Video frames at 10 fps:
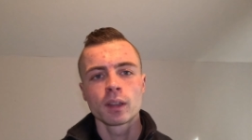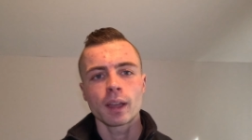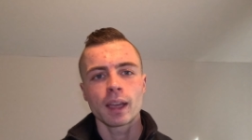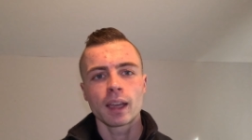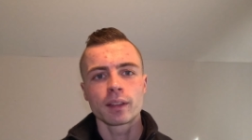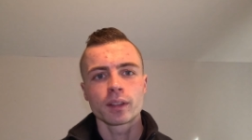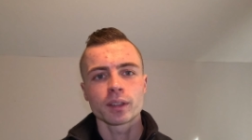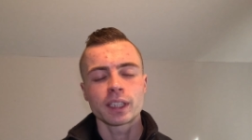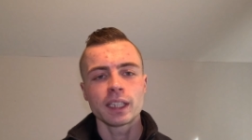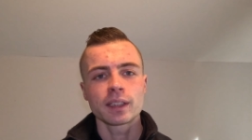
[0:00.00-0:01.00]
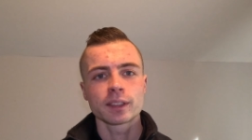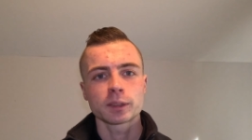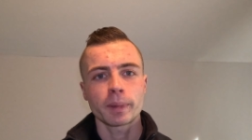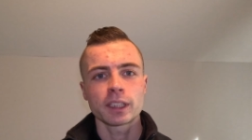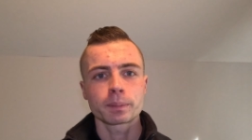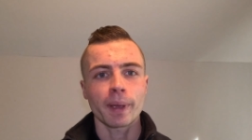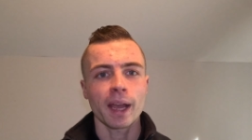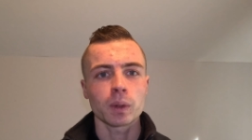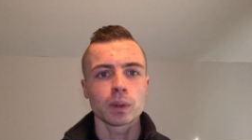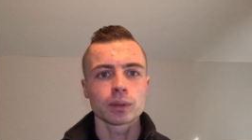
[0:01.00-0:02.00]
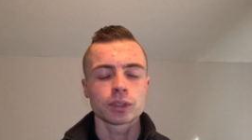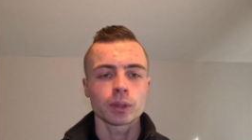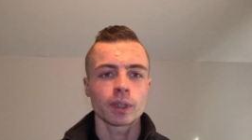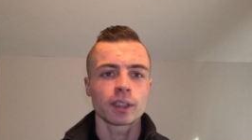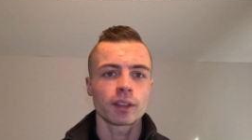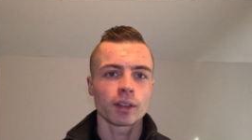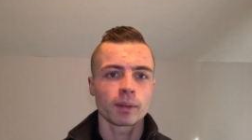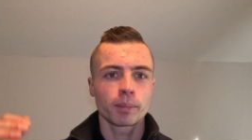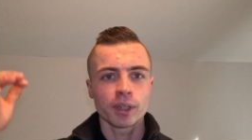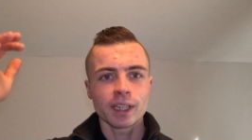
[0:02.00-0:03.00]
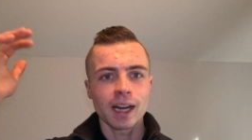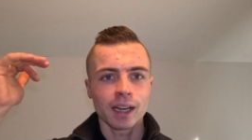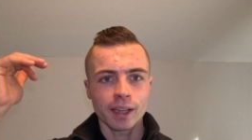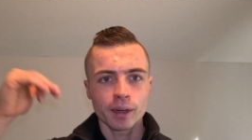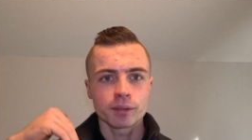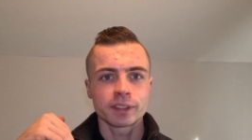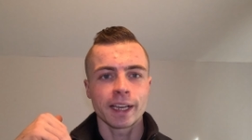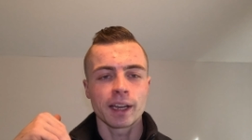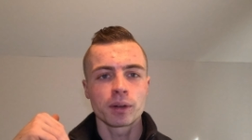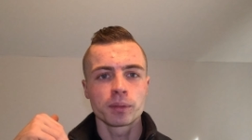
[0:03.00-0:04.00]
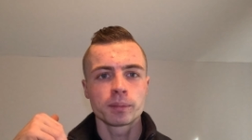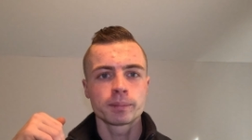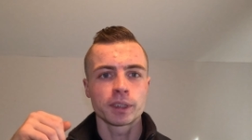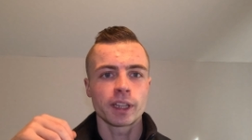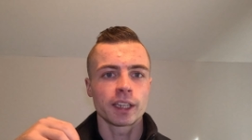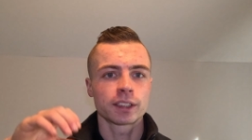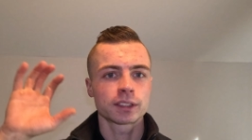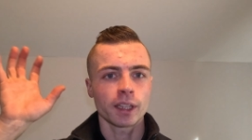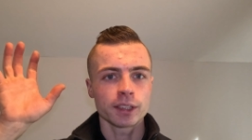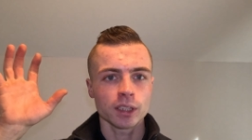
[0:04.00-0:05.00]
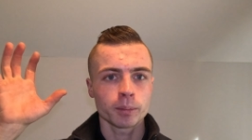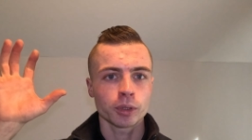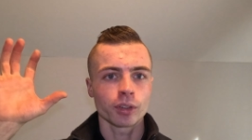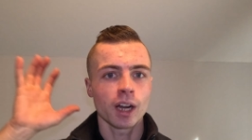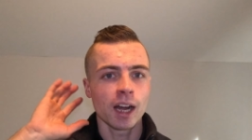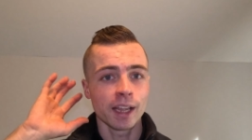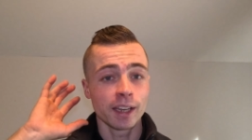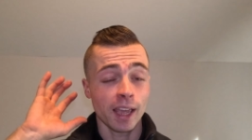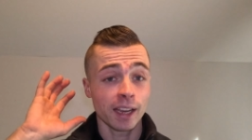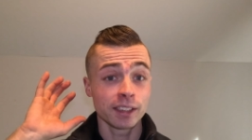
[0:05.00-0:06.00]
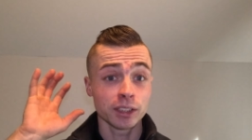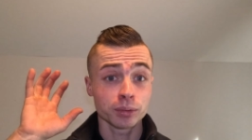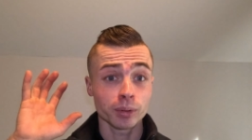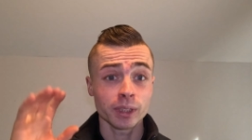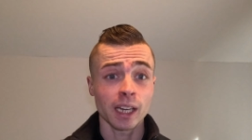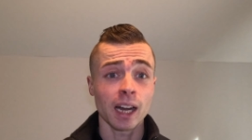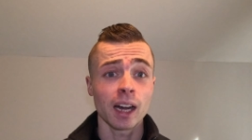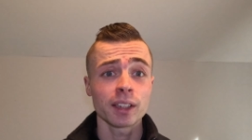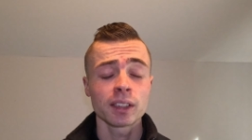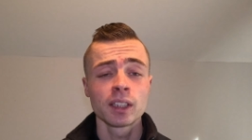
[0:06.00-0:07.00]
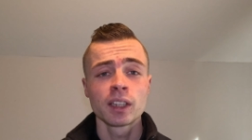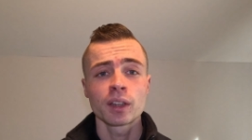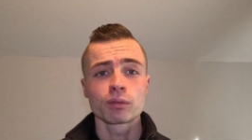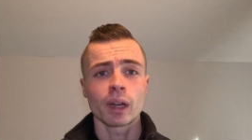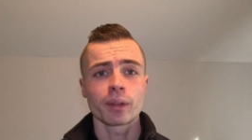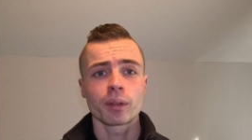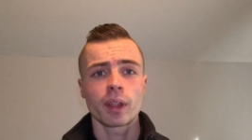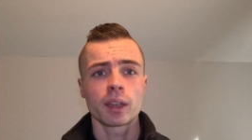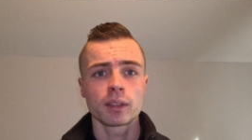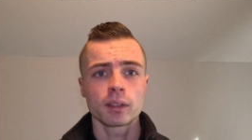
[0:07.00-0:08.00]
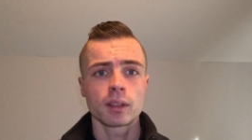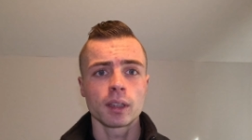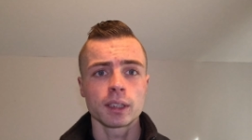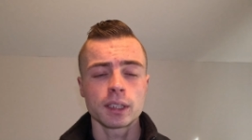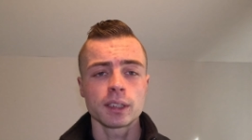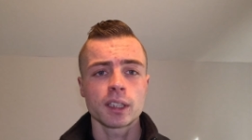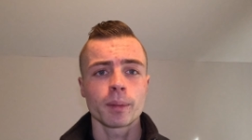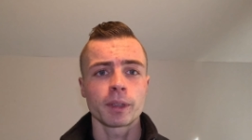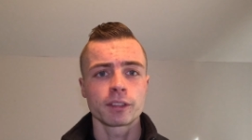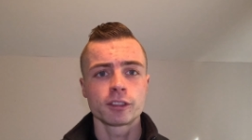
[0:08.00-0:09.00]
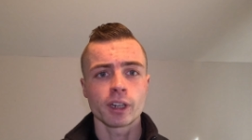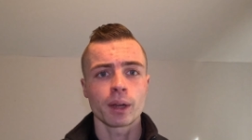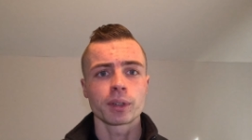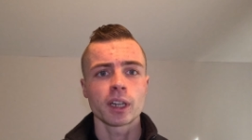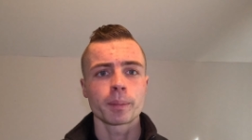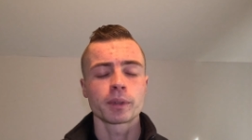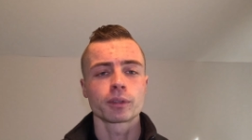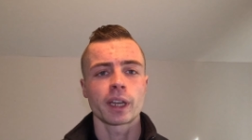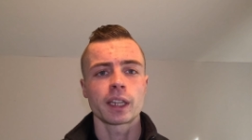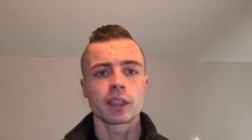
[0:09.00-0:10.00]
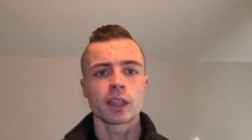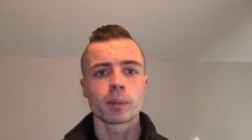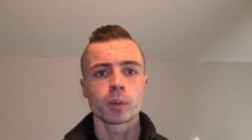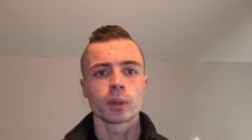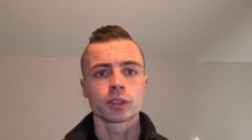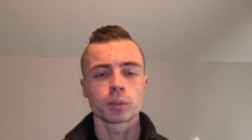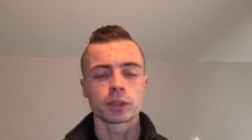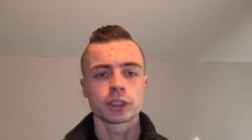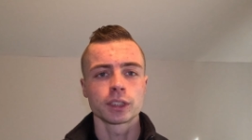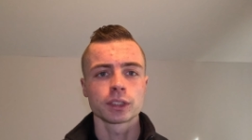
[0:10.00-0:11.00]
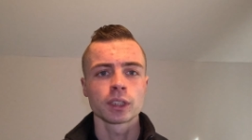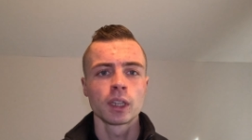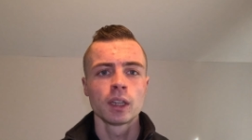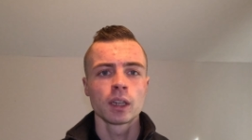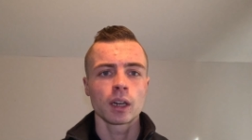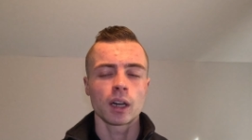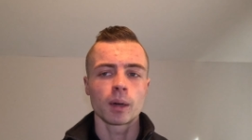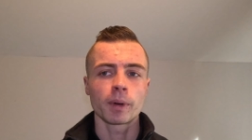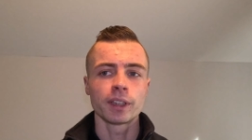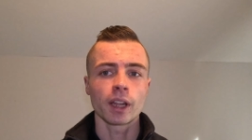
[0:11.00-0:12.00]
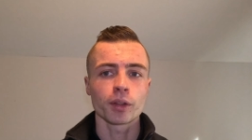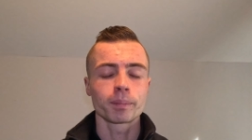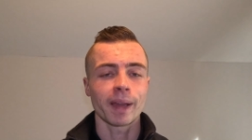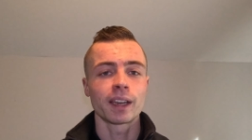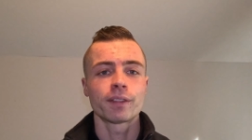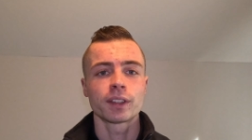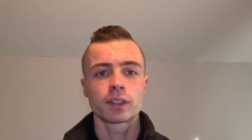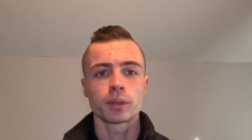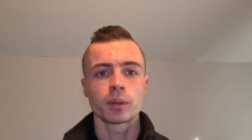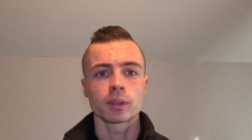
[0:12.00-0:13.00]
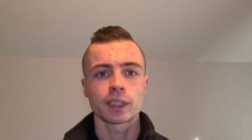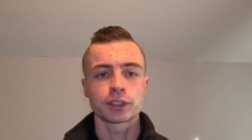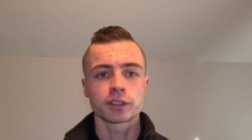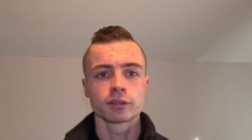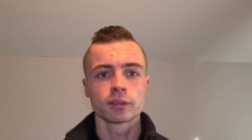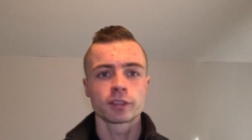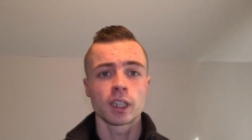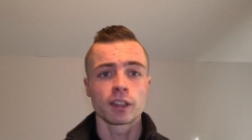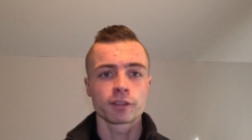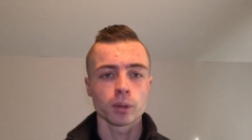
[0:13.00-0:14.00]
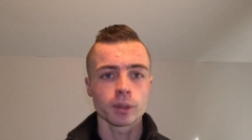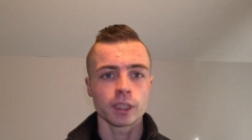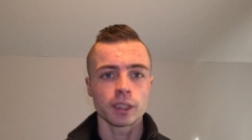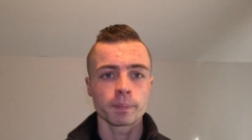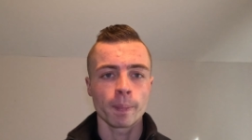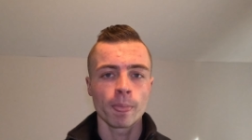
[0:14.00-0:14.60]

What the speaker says: and they're heating the space backwards, so that they're putting hot air down, but then it stays up, so your head gets really hot, rather than the heat coming ground up and radiating upwards, which is another benefit to electric floor heat,